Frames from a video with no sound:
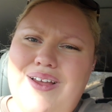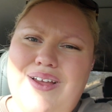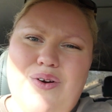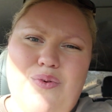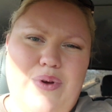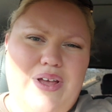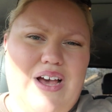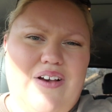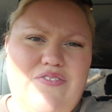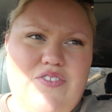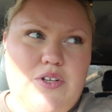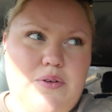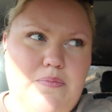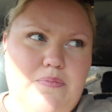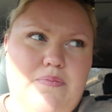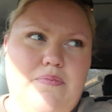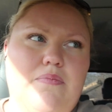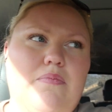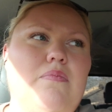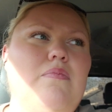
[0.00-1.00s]
We
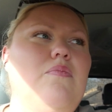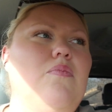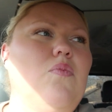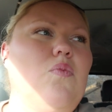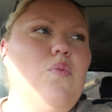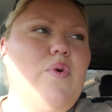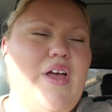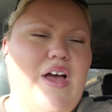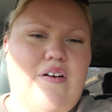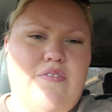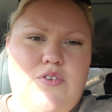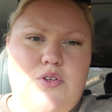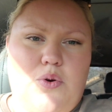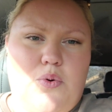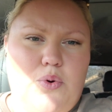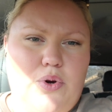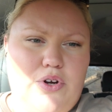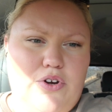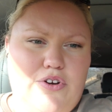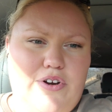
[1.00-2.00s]
have to
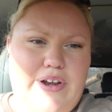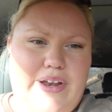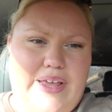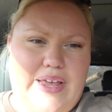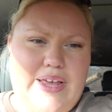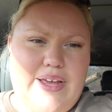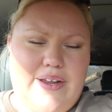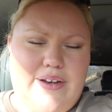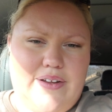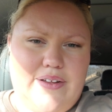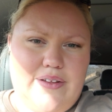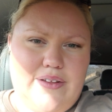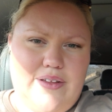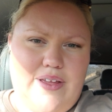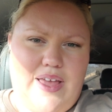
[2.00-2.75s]
order it in,